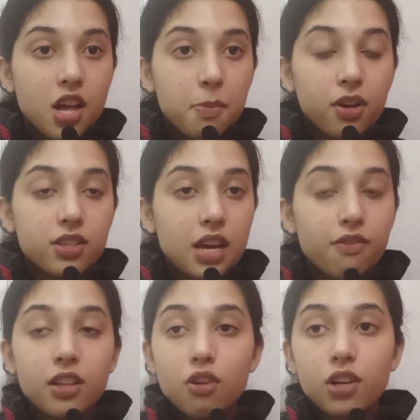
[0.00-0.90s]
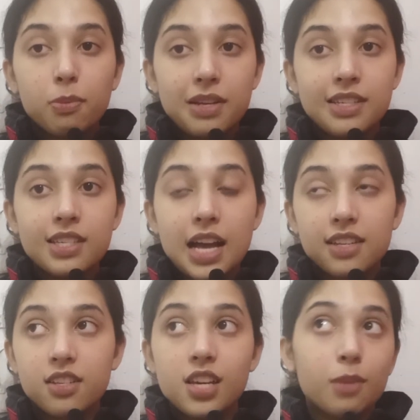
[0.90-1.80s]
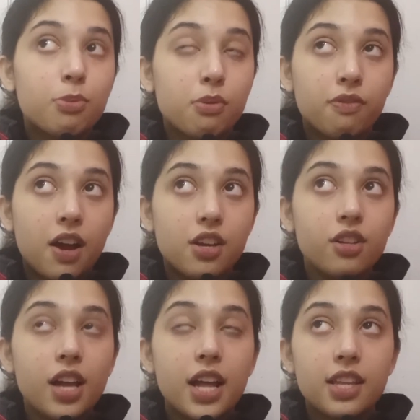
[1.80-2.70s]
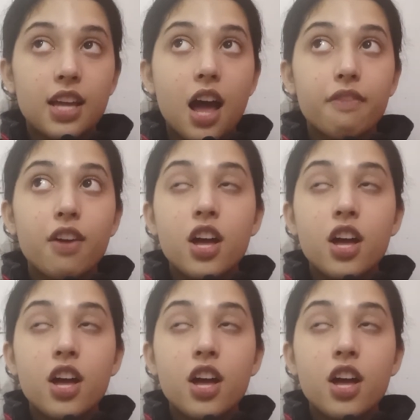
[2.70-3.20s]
Because every local business has a Yelp profile and they have